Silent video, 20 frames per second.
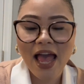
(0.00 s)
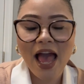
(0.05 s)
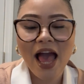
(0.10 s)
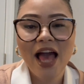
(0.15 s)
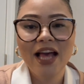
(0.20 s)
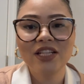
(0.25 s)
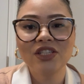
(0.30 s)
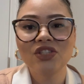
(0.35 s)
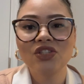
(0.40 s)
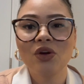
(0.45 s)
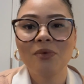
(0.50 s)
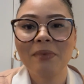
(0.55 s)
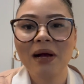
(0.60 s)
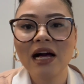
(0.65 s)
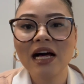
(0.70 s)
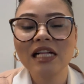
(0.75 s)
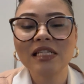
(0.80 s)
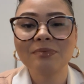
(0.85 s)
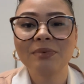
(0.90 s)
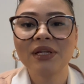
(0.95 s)
And so my
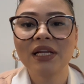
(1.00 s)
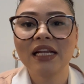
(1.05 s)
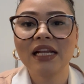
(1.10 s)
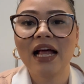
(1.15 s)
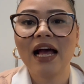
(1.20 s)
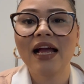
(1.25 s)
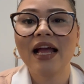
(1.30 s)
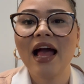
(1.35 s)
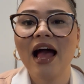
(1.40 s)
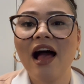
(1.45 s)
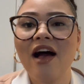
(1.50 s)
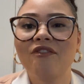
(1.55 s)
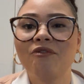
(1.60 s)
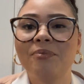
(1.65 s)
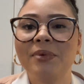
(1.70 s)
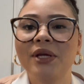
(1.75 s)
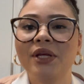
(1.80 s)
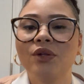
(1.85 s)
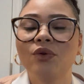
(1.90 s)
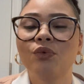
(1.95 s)
husband and I have
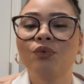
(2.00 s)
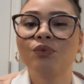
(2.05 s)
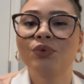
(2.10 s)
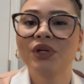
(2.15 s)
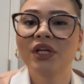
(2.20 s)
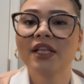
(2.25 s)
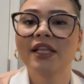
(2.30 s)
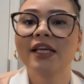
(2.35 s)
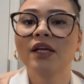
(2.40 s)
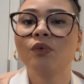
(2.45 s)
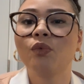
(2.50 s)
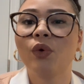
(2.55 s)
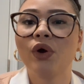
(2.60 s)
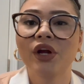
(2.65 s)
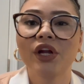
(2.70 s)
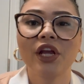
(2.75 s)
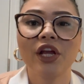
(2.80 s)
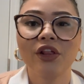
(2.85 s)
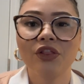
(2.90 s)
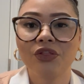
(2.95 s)
been really
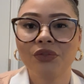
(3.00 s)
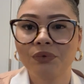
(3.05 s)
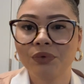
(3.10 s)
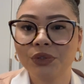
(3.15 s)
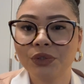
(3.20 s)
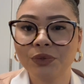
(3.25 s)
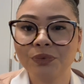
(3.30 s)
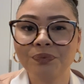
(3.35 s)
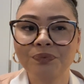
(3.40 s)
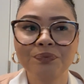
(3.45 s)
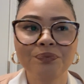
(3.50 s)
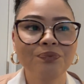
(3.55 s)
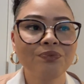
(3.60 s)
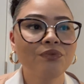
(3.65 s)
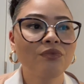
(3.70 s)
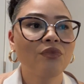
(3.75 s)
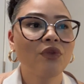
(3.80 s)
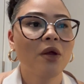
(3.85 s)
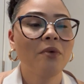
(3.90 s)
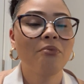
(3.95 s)
working through
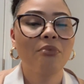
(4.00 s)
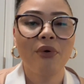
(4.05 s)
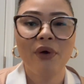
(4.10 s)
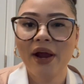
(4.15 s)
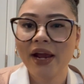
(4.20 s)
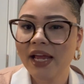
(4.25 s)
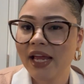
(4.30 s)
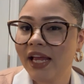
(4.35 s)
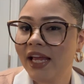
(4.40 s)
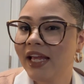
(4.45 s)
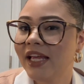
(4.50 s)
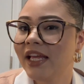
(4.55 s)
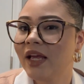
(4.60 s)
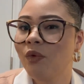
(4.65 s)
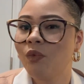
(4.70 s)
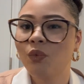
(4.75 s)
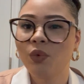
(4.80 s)
praying and